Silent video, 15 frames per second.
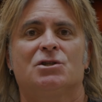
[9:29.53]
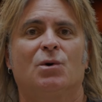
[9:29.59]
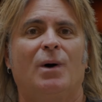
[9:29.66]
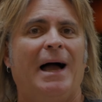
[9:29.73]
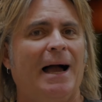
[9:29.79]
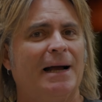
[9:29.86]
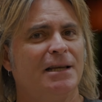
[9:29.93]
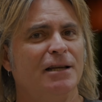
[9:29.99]
so
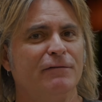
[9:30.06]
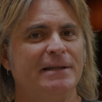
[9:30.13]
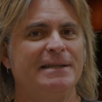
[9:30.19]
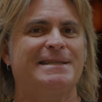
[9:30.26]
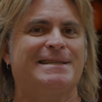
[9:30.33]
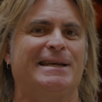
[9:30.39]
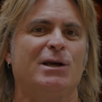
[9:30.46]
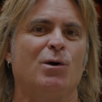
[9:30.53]
actively
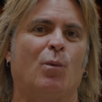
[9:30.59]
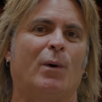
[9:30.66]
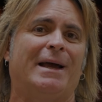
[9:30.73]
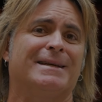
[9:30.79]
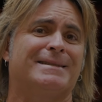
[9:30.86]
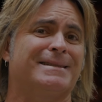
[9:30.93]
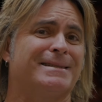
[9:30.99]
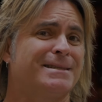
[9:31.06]
seek
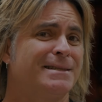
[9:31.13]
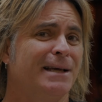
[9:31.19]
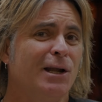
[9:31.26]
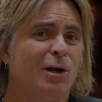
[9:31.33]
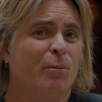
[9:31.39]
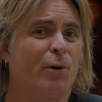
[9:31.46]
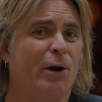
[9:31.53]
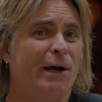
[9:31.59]
ways to
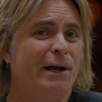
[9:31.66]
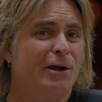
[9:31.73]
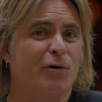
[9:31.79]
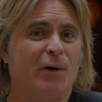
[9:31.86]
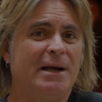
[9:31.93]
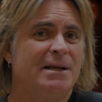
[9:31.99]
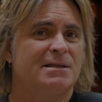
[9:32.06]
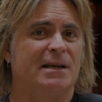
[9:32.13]
celebrate a
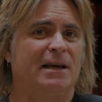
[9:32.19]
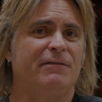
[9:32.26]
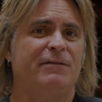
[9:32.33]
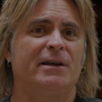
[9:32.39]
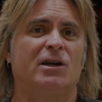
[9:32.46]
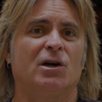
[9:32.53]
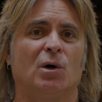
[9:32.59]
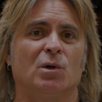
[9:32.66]
great
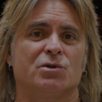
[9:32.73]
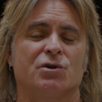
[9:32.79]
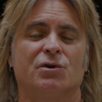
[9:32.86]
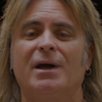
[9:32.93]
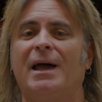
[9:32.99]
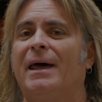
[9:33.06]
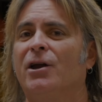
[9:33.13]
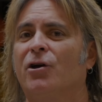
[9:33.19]
safety culture
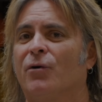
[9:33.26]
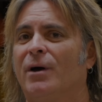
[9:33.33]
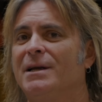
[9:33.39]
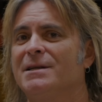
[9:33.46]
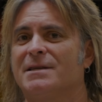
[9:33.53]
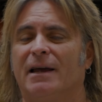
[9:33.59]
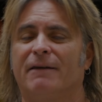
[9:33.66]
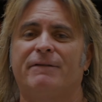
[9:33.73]
and a
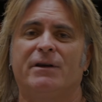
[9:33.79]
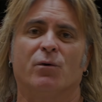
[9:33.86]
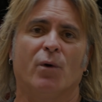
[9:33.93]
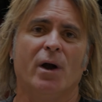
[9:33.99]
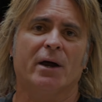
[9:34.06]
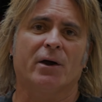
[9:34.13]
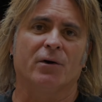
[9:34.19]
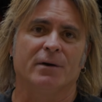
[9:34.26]
great safety
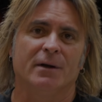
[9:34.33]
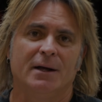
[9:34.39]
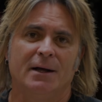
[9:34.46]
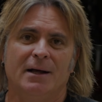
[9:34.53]
record.